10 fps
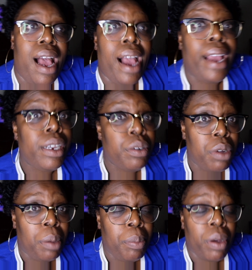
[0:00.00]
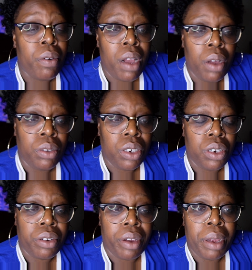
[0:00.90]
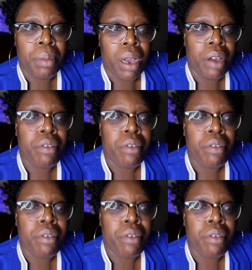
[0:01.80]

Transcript: I grew up around her grandma.